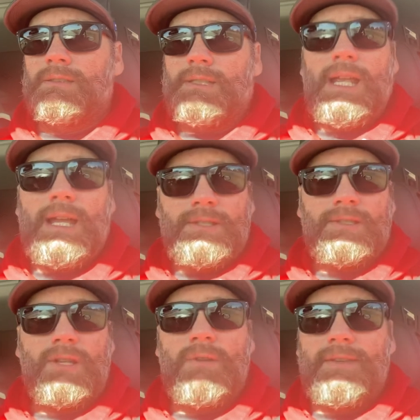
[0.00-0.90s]
yeah,
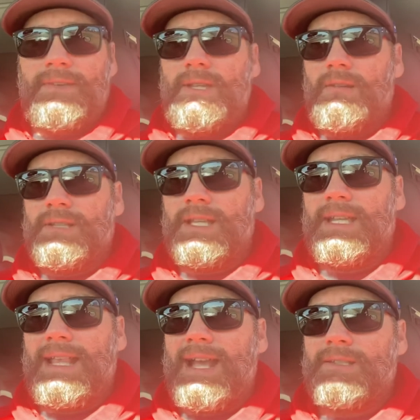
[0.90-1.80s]
just a quick video, because I
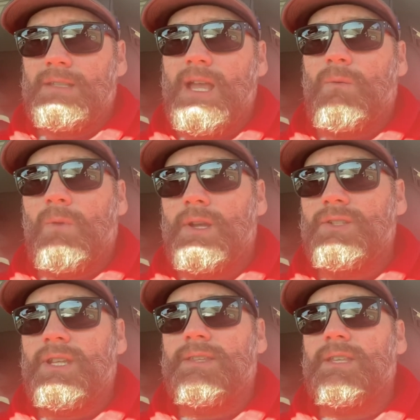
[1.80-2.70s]
get asked a lot, where did
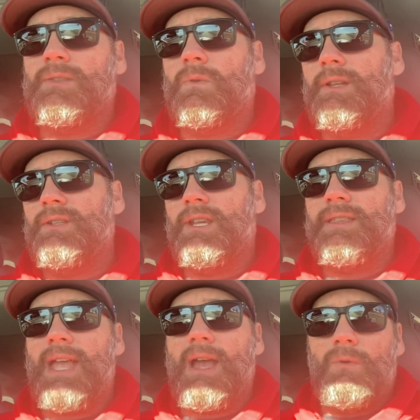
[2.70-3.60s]
you get this, where did you
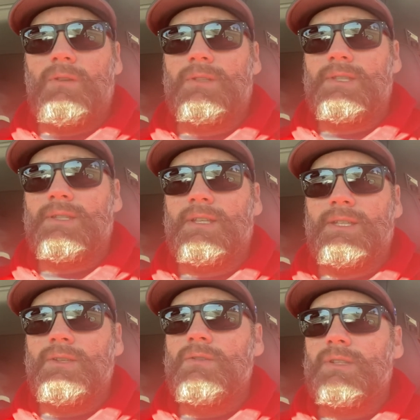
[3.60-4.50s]
get that? Well,
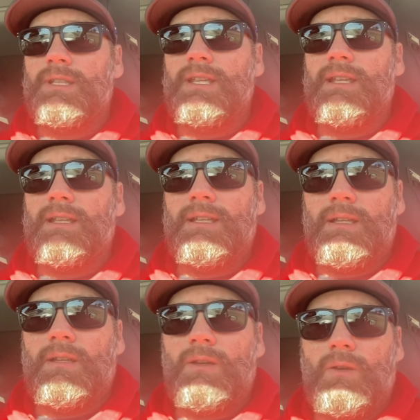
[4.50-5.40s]
it's usually,
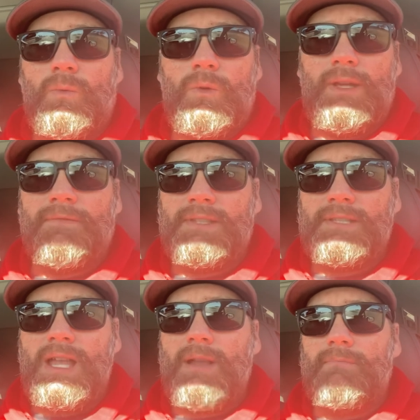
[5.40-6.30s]
if it's
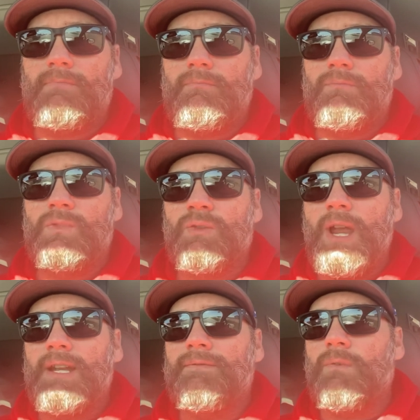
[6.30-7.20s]
not
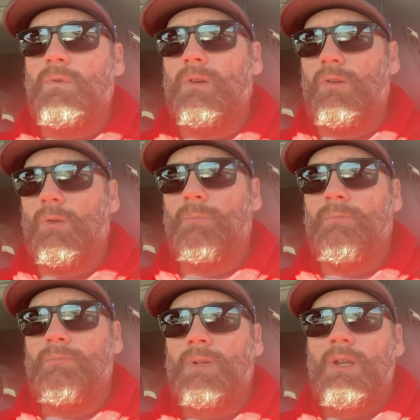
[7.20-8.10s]
traded for, or
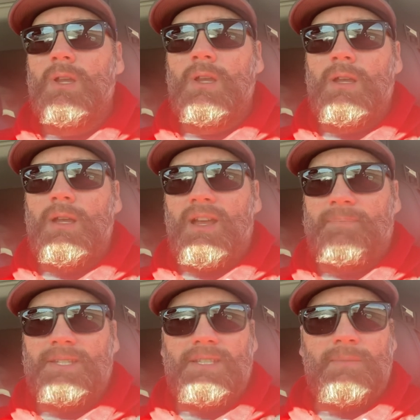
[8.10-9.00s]
I've
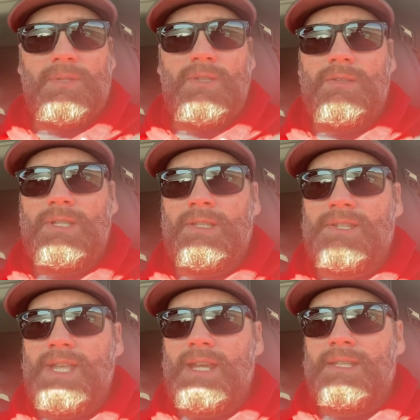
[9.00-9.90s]
picked it up used on the
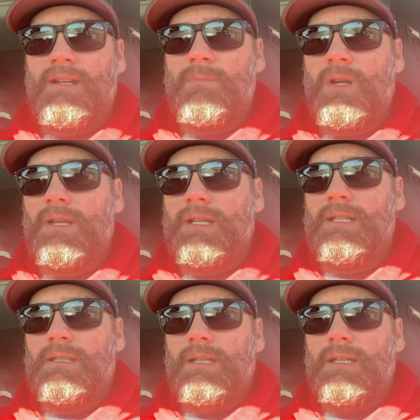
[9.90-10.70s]
secondary market,